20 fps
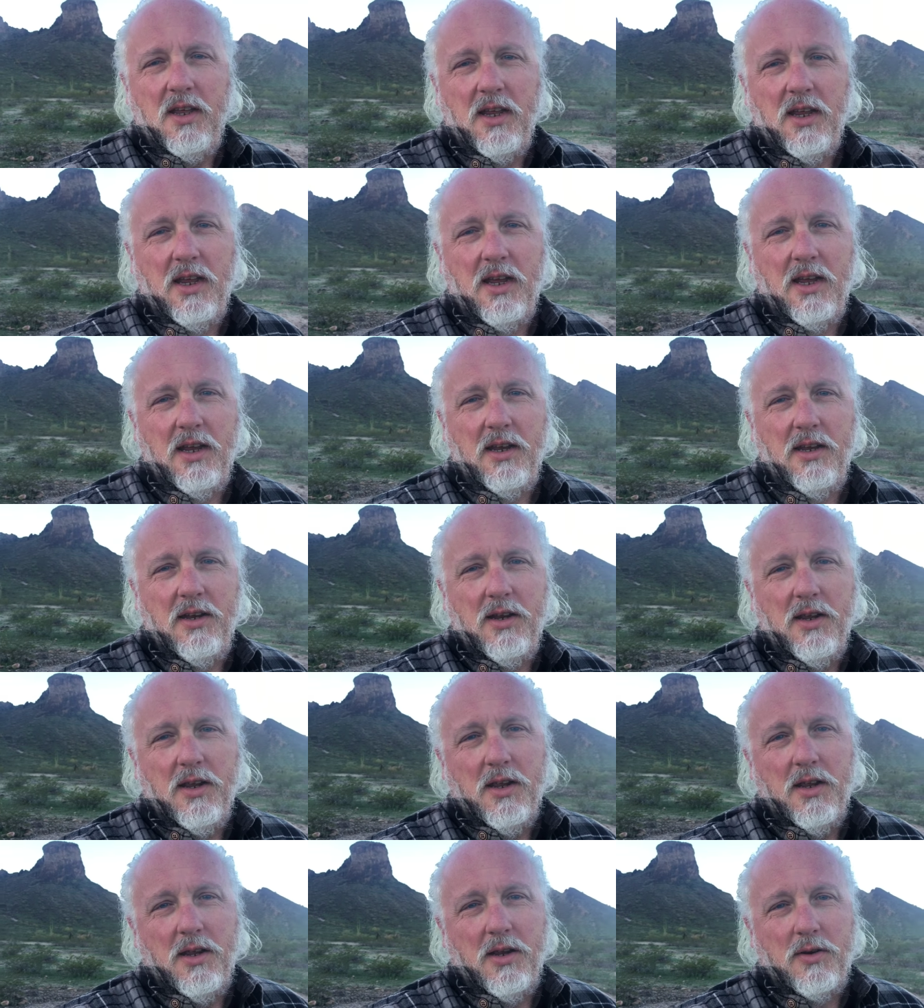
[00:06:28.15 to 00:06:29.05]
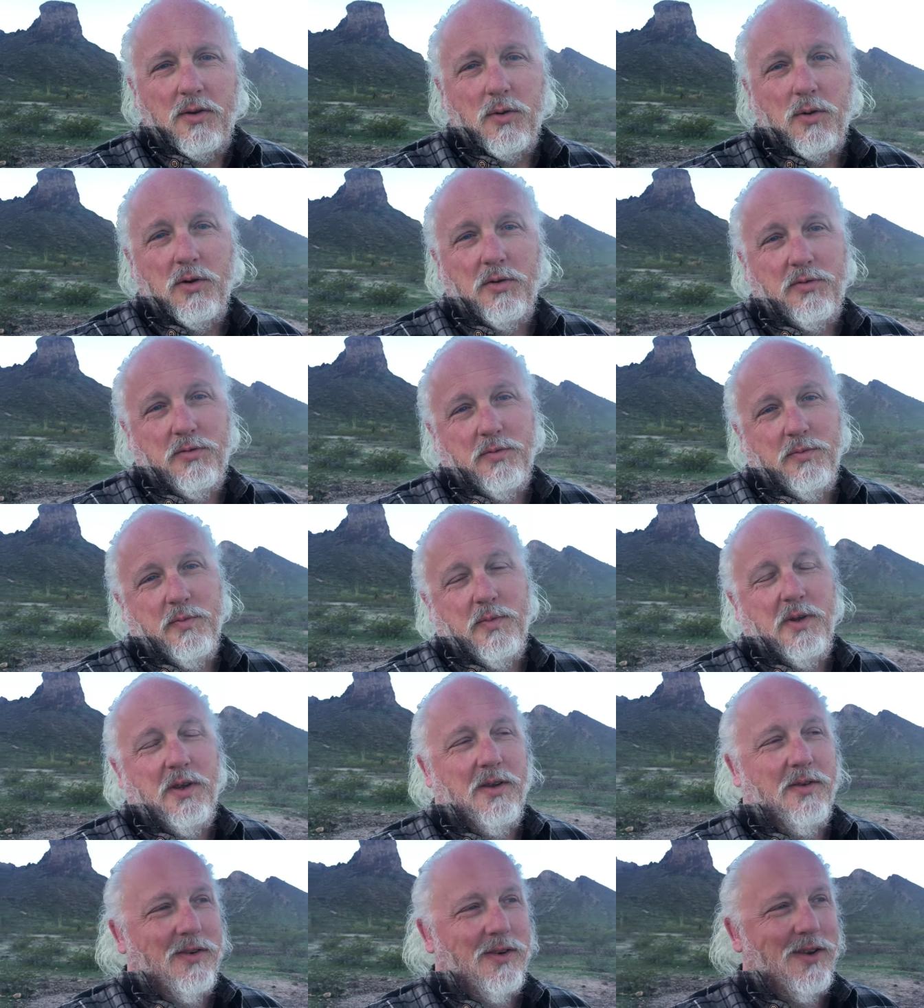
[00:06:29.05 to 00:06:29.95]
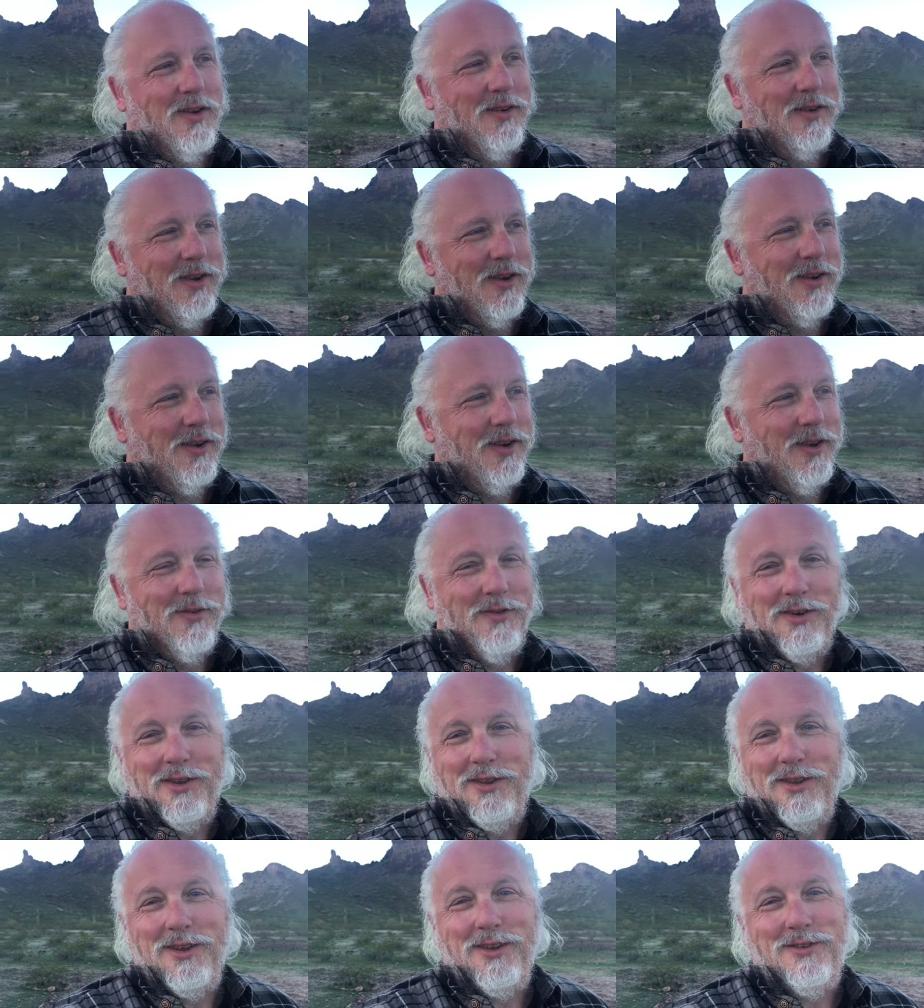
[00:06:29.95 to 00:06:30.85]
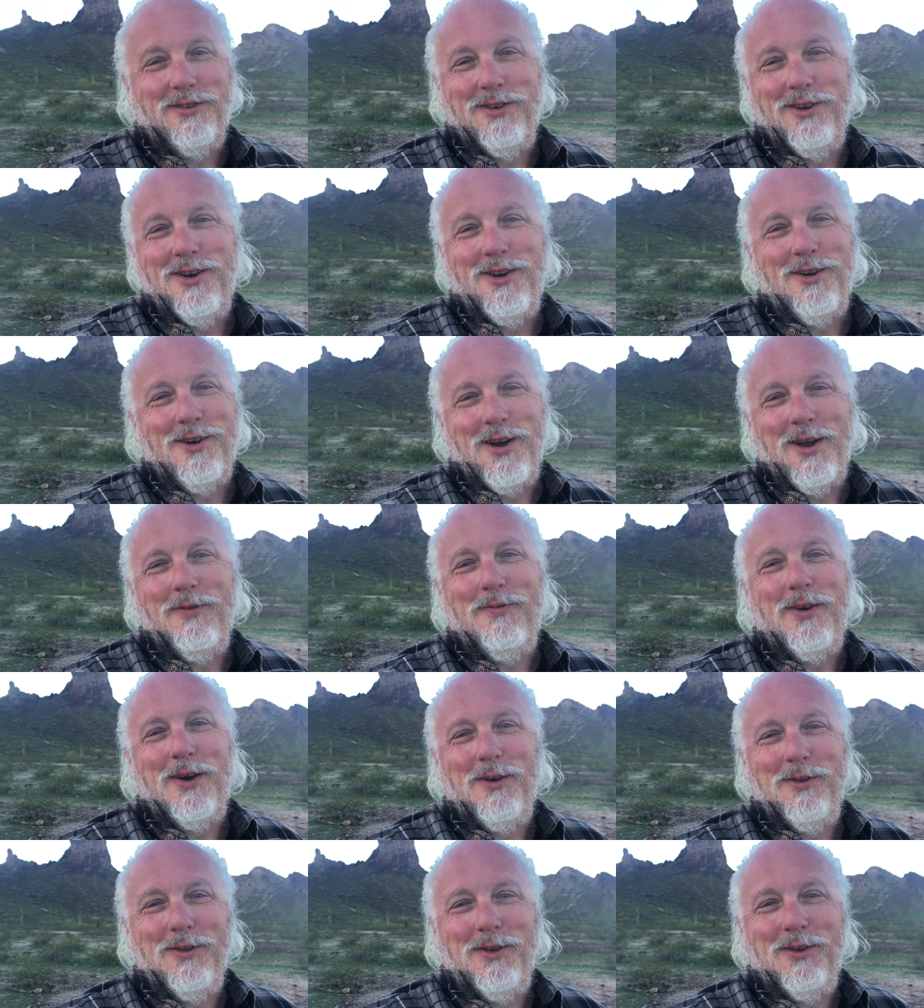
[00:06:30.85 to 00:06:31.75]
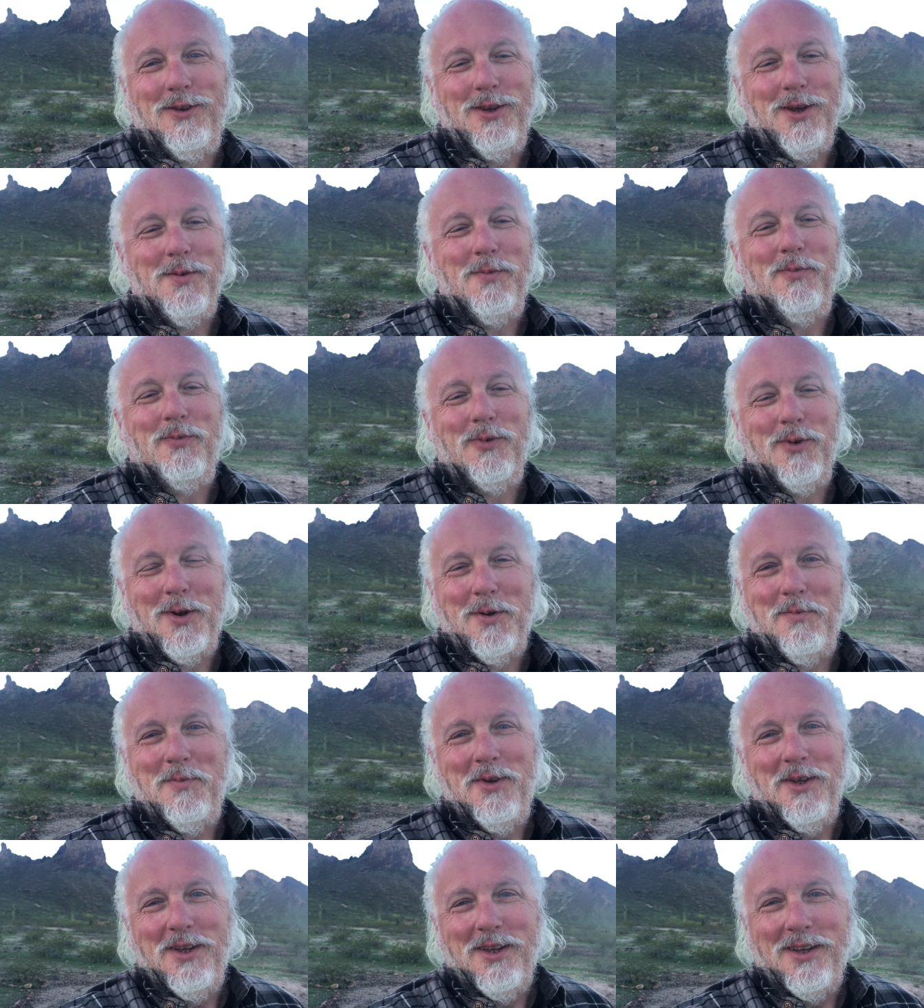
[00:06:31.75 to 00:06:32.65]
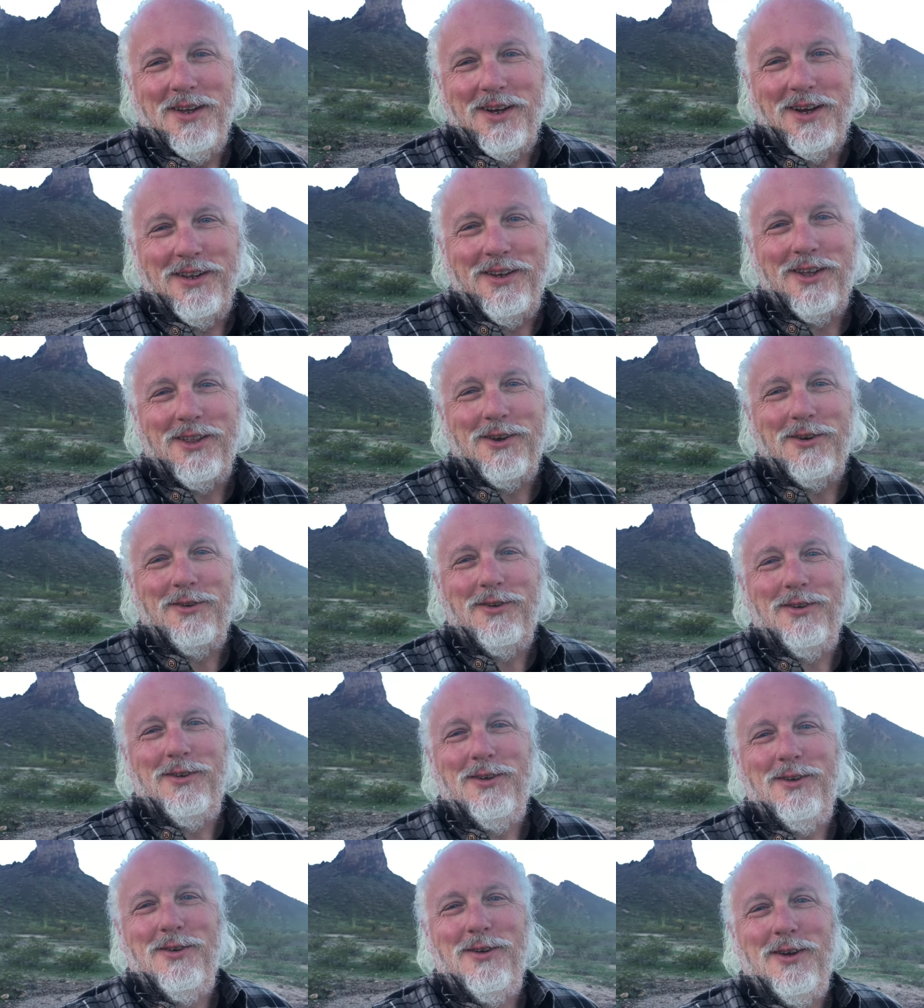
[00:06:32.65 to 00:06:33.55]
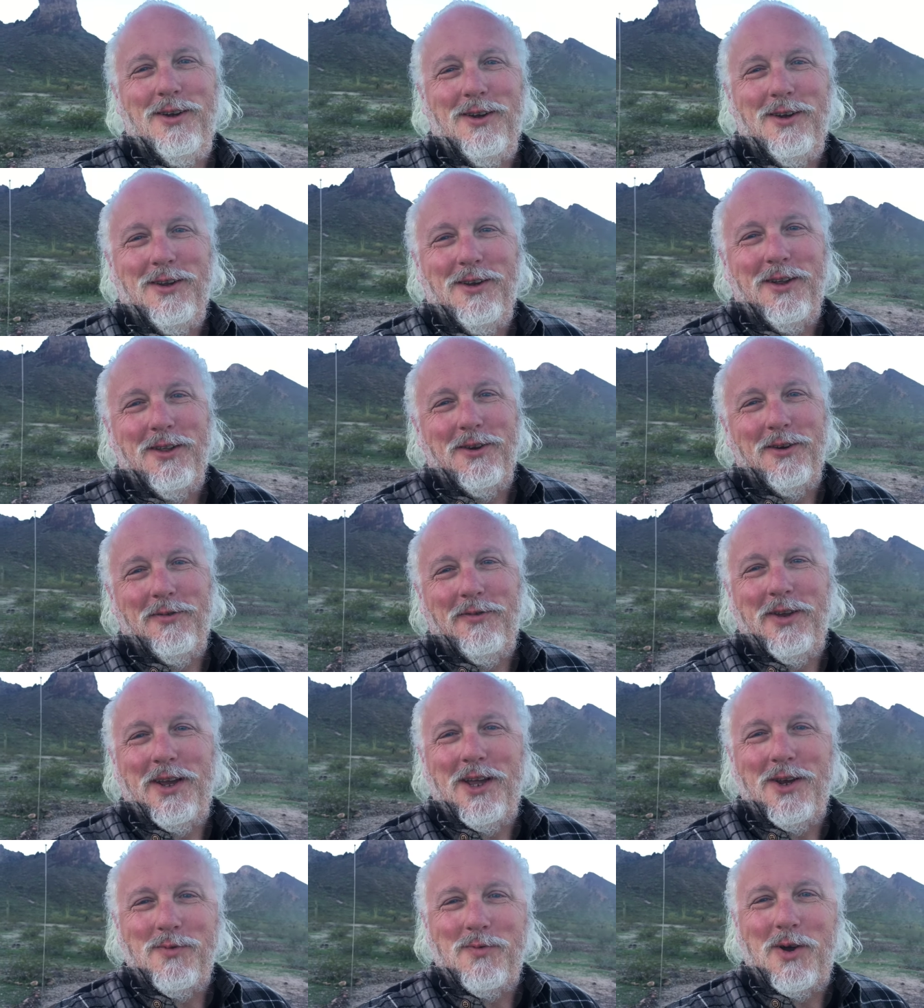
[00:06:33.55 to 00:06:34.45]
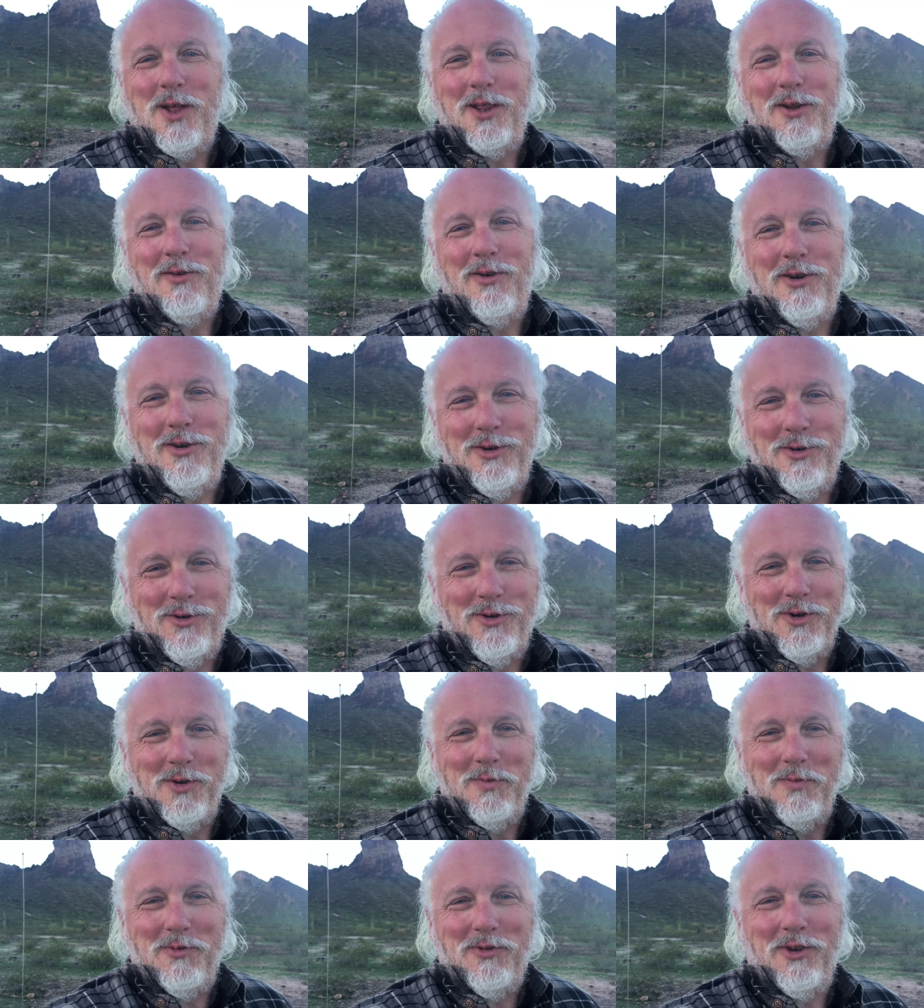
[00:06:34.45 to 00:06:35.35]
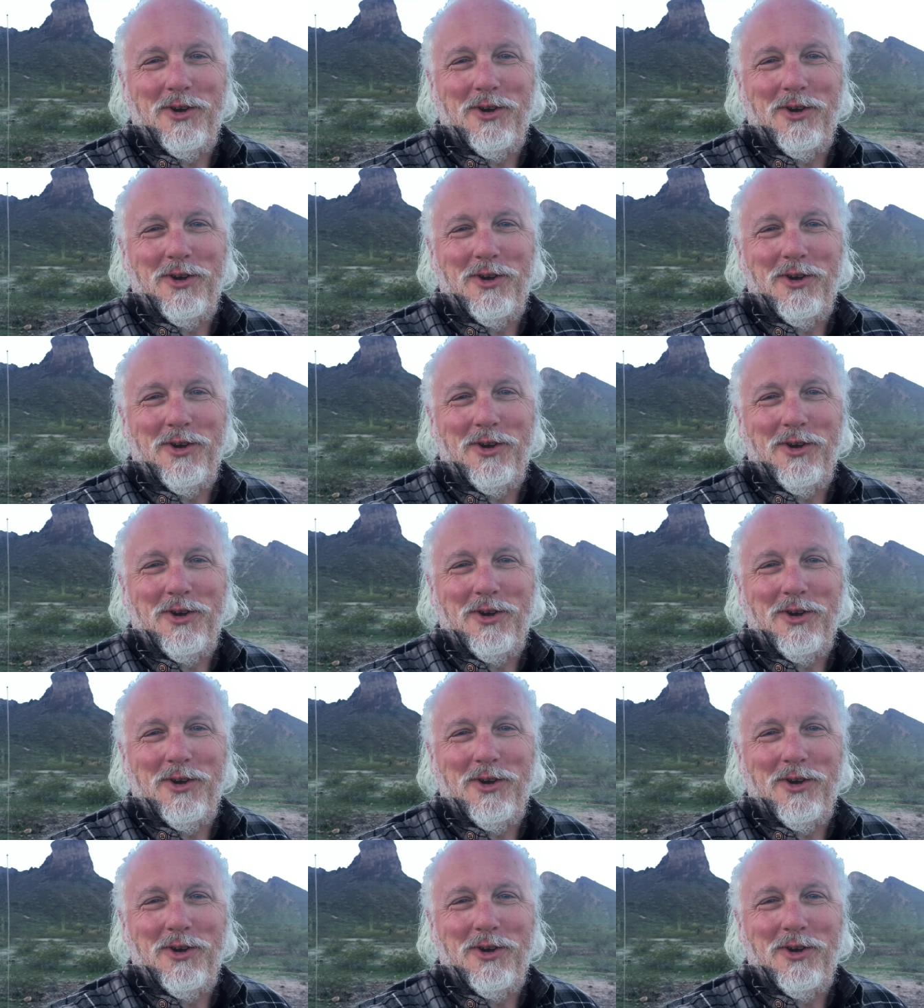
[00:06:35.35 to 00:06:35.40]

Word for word: And of course, it, it, even to this, you know, I found the tip from another uh, another van dweller on YouTube.